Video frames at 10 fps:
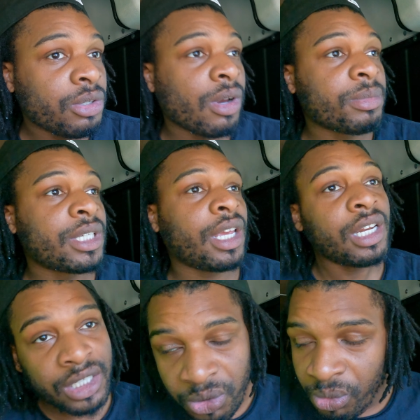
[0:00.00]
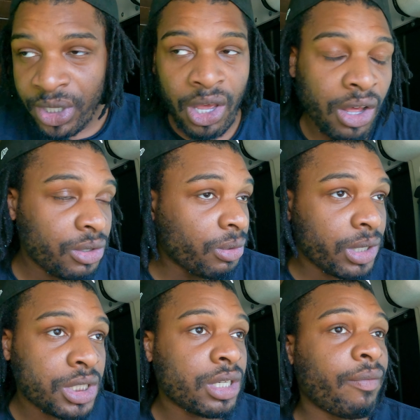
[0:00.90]
You know what I'm saying? This who we all
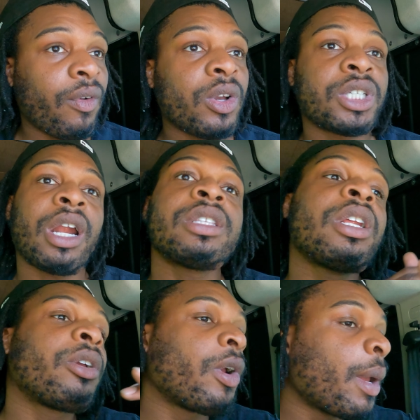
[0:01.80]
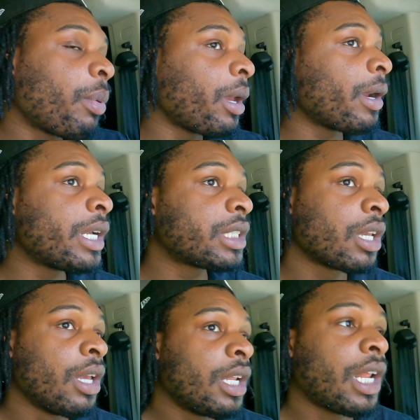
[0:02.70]
doing this shit for. Shout out to the grandparents
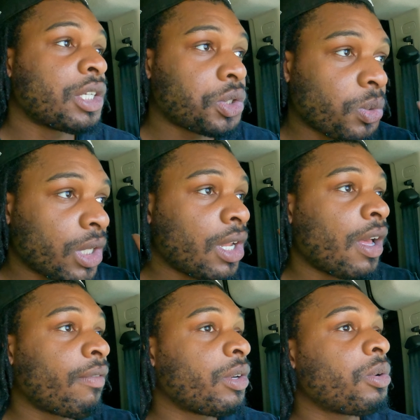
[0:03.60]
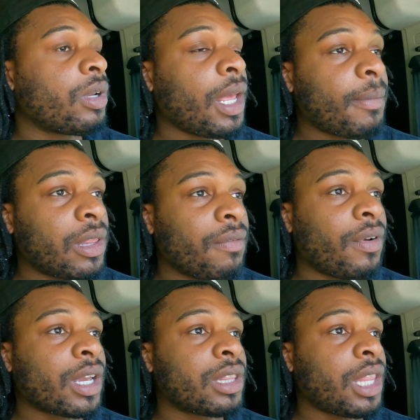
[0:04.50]
that's showing love and doing their
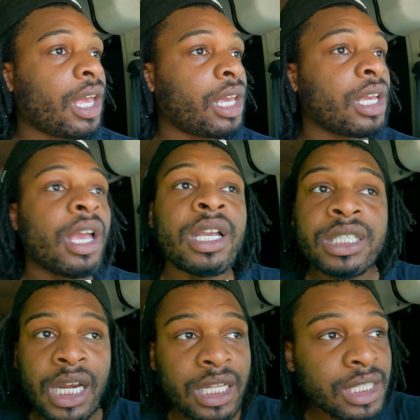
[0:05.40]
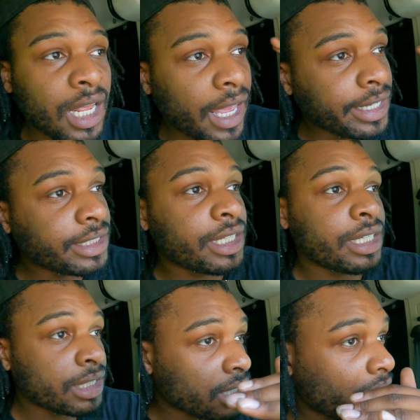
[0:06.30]
motherfucking thing. Shout out to the
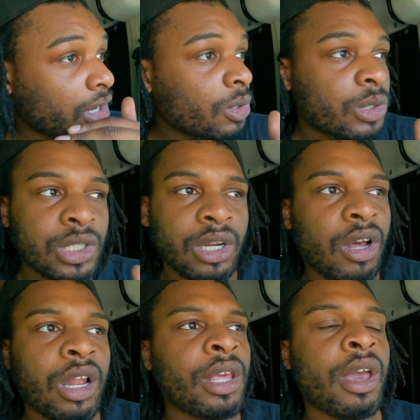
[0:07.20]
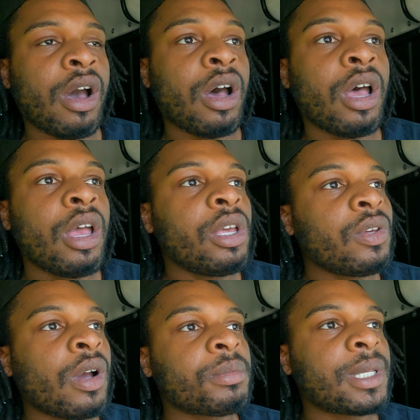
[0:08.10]
aunties and uncles and all of y'all.
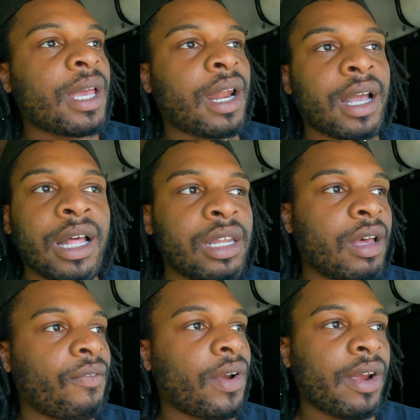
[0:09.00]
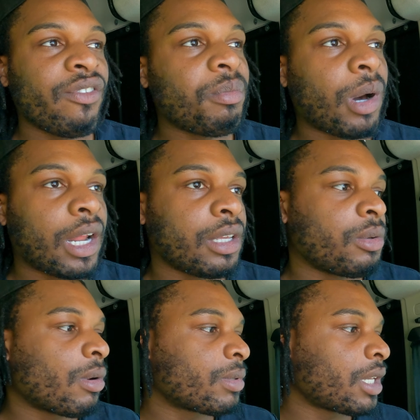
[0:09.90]
You know what I'm saying? I got love for everybody.
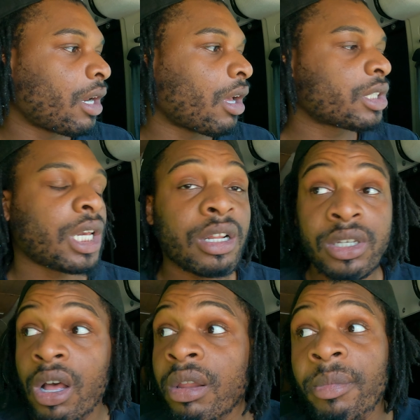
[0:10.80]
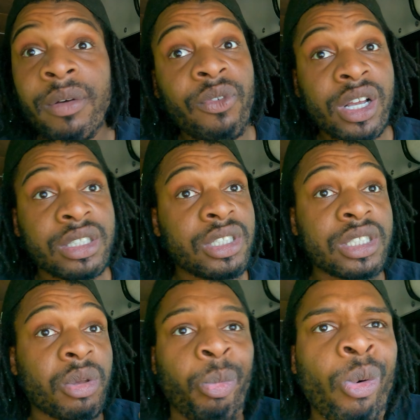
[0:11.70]
You know what I'm saying? I'll shout out to all the motherfuckers
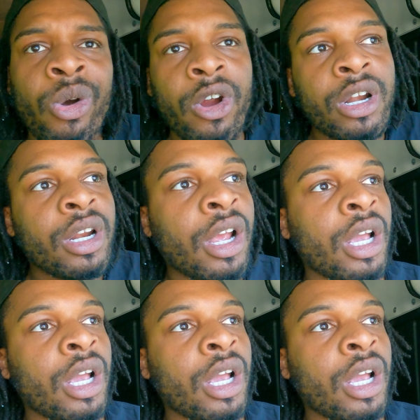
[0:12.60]
just supporting,